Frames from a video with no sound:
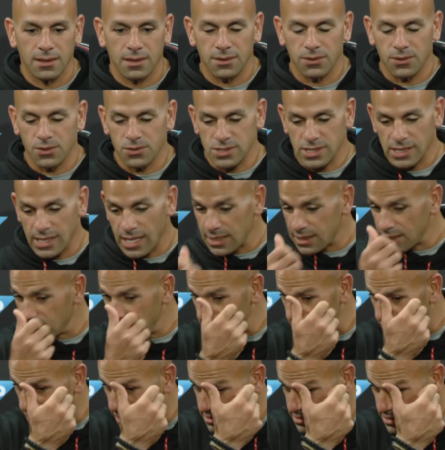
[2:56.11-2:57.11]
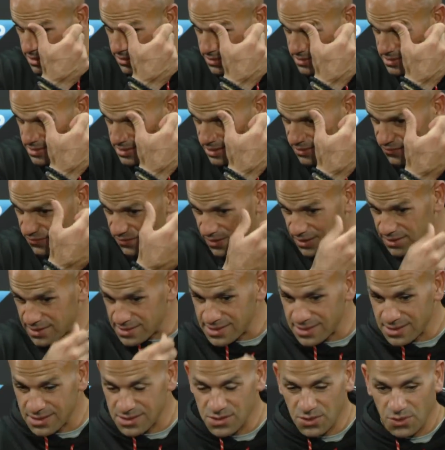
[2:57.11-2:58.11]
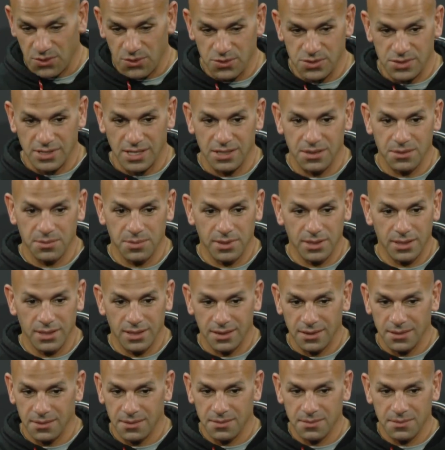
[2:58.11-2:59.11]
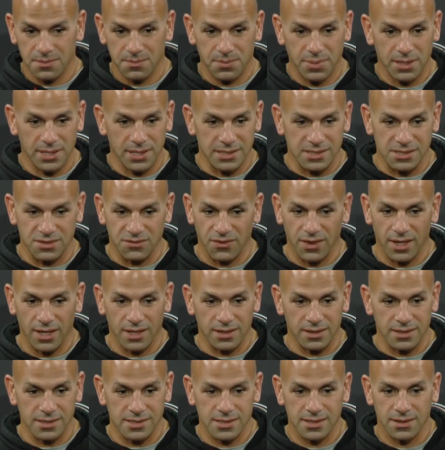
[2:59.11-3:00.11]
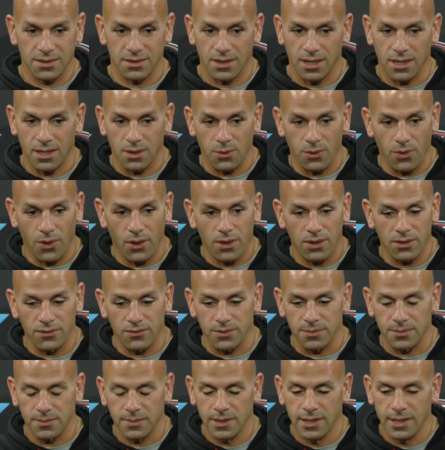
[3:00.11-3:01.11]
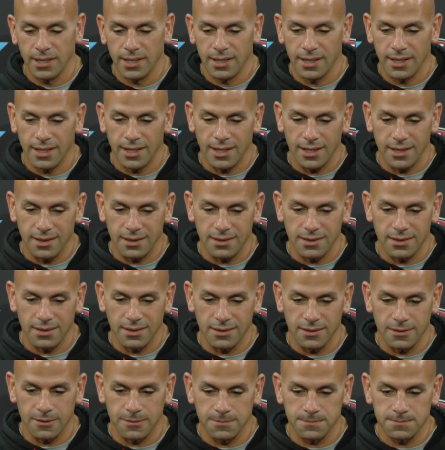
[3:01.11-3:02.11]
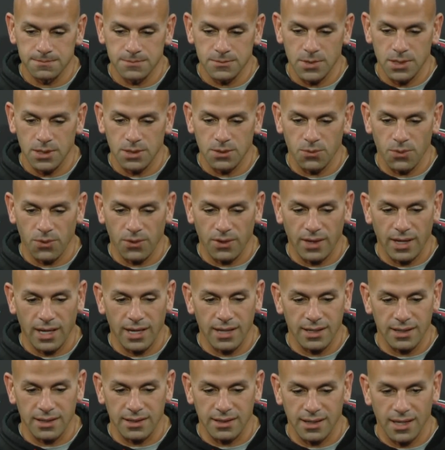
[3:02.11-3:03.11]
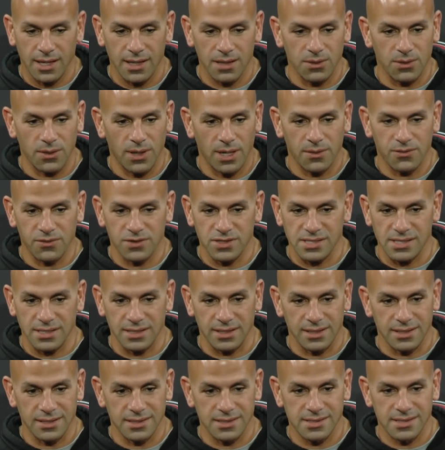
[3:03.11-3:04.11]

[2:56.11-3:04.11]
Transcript: There's a lot of young guys on this defense, and so there's going to be peaks and valleys with all of them. And with a guy like Akello, obviously,